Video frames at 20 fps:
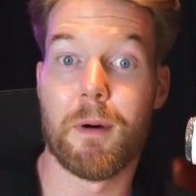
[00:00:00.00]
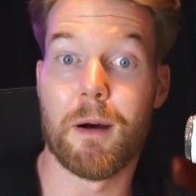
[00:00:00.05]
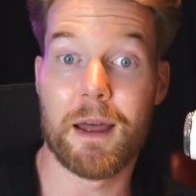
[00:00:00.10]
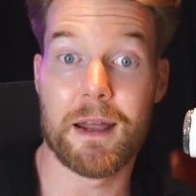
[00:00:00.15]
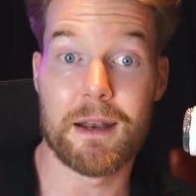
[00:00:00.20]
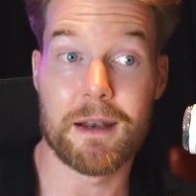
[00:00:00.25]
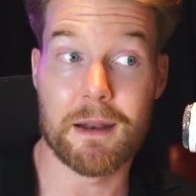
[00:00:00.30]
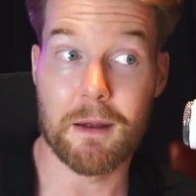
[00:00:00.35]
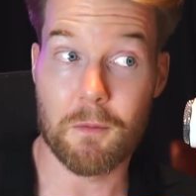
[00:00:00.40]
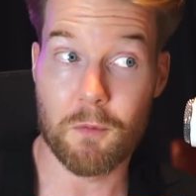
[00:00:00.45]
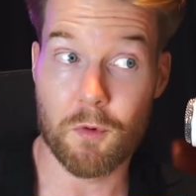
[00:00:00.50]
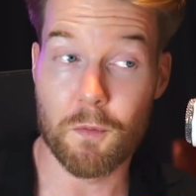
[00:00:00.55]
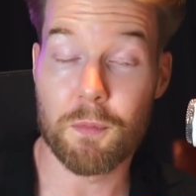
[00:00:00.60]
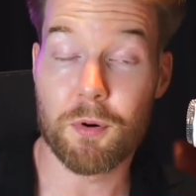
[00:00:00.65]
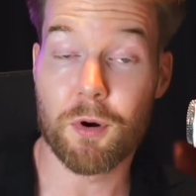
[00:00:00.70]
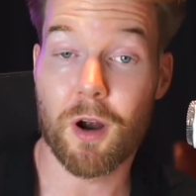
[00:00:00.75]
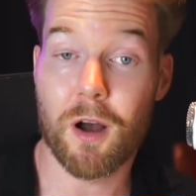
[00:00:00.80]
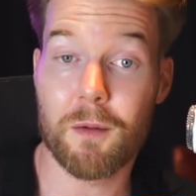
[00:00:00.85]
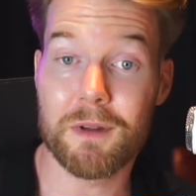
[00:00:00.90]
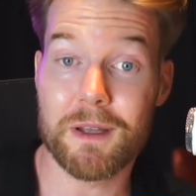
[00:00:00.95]
and will
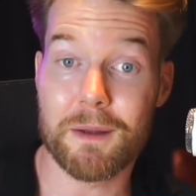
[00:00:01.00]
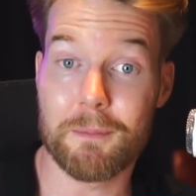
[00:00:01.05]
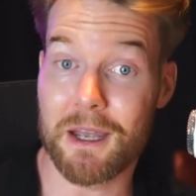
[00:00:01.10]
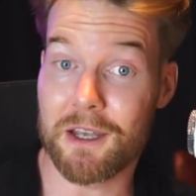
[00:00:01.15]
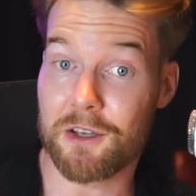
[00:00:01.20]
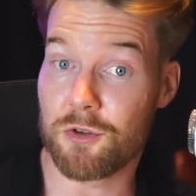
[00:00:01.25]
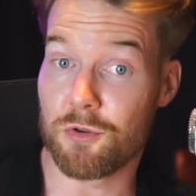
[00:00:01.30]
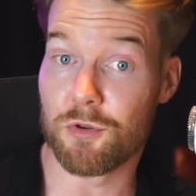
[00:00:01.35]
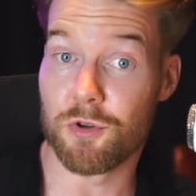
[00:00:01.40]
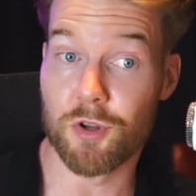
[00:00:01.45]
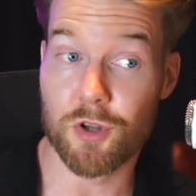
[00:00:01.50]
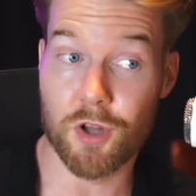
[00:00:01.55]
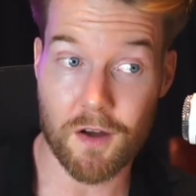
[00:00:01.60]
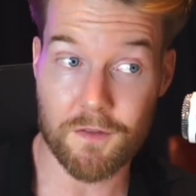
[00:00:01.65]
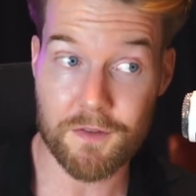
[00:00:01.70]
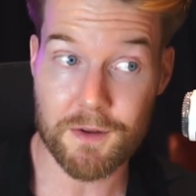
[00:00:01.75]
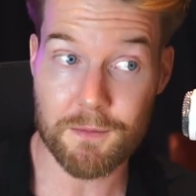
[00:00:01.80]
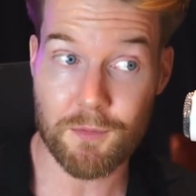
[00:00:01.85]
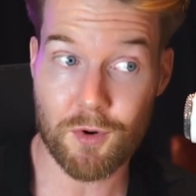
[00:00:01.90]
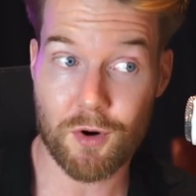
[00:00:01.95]
probably make you
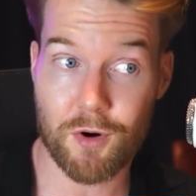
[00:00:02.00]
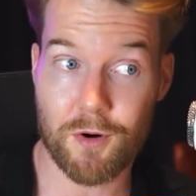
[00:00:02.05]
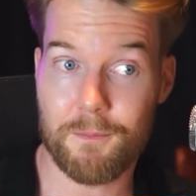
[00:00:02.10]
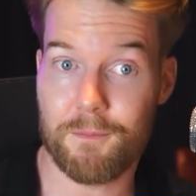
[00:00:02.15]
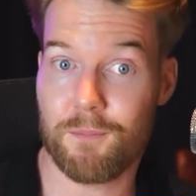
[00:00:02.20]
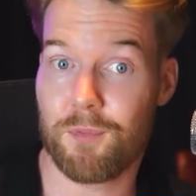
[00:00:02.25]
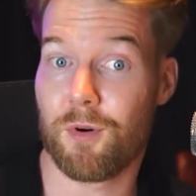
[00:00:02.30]
love it more,